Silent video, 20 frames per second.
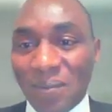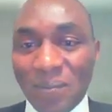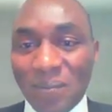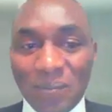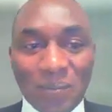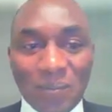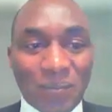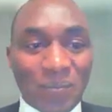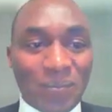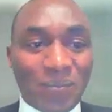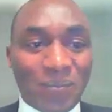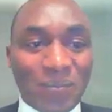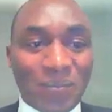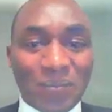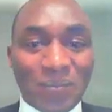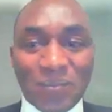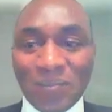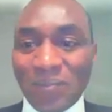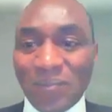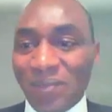
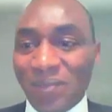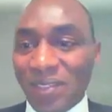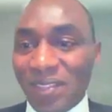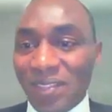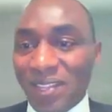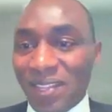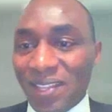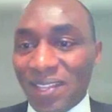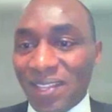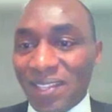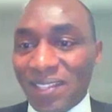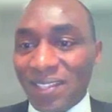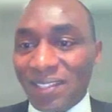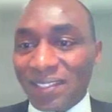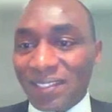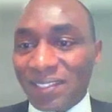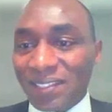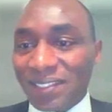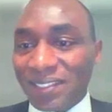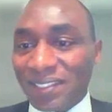
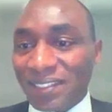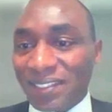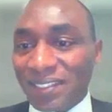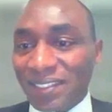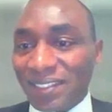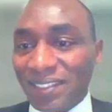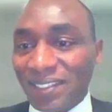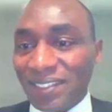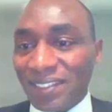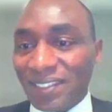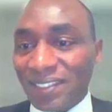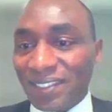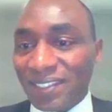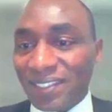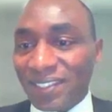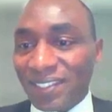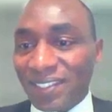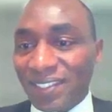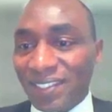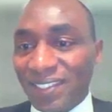
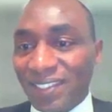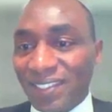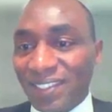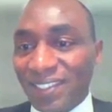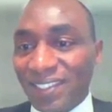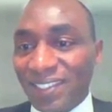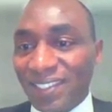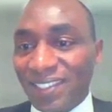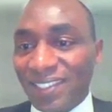Nothing is said.